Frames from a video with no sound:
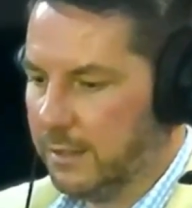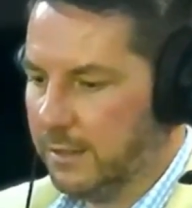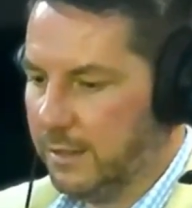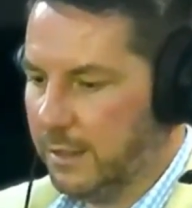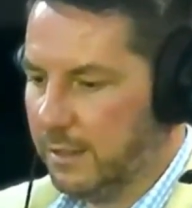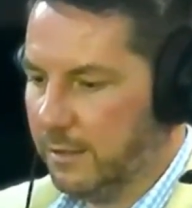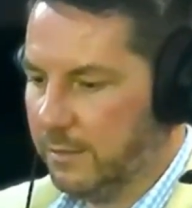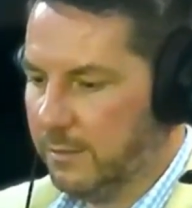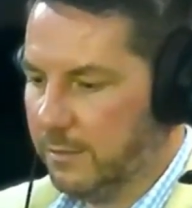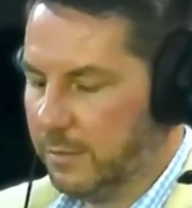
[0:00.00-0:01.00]
And,
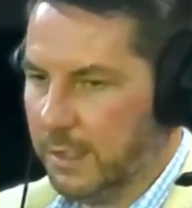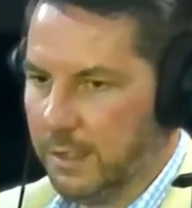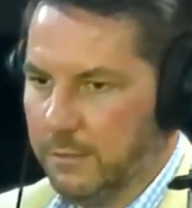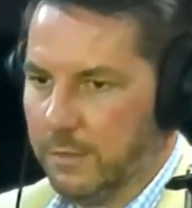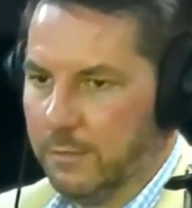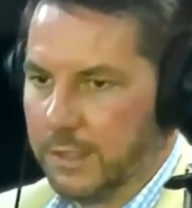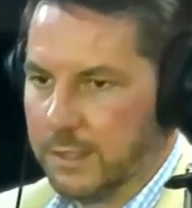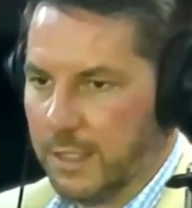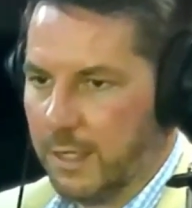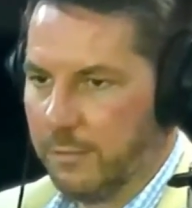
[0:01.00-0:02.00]
we're now over in
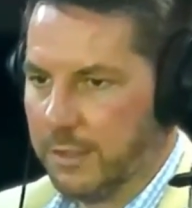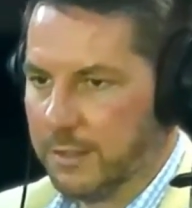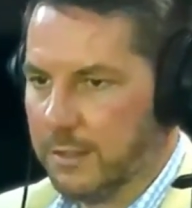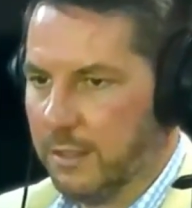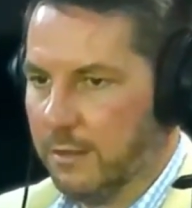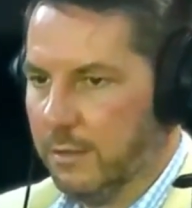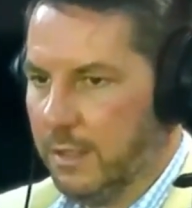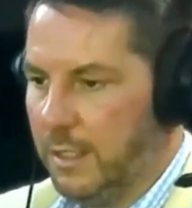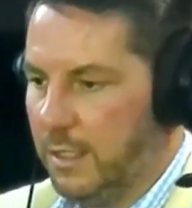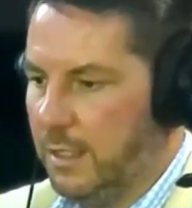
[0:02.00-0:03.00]
West Annapolis, so,
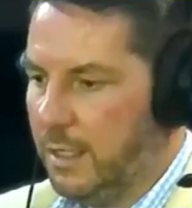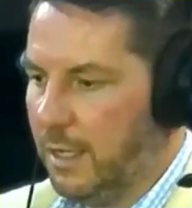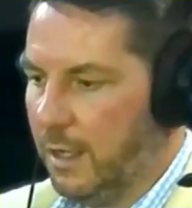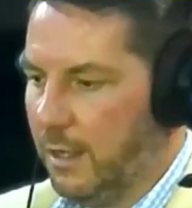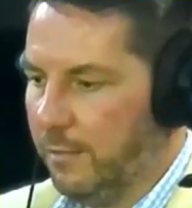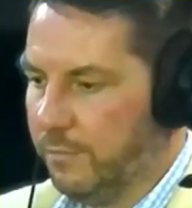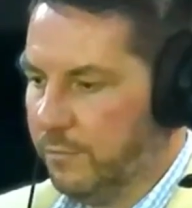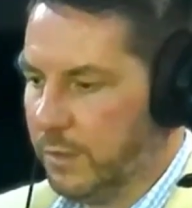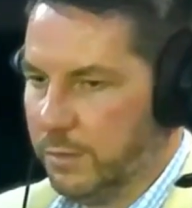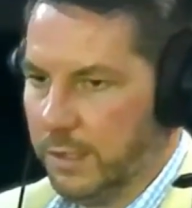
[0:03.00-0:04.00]

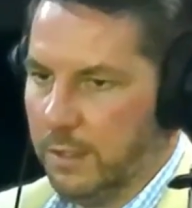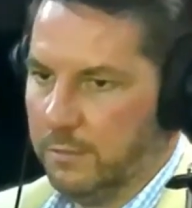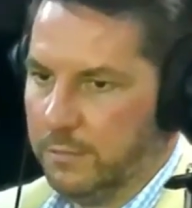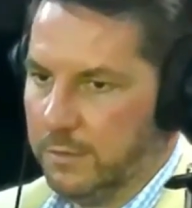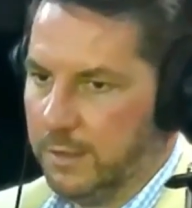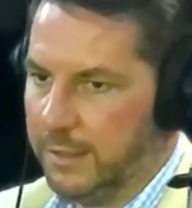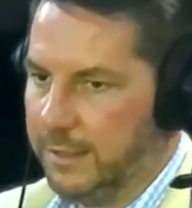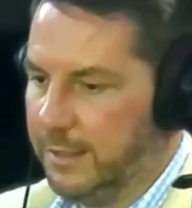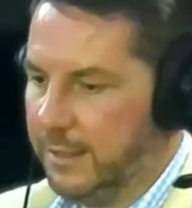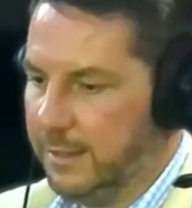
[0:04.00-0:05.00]
which we love,
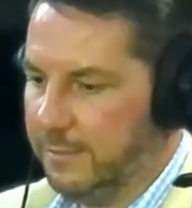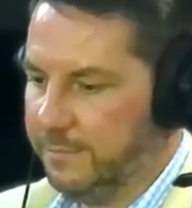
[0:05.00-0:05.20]
and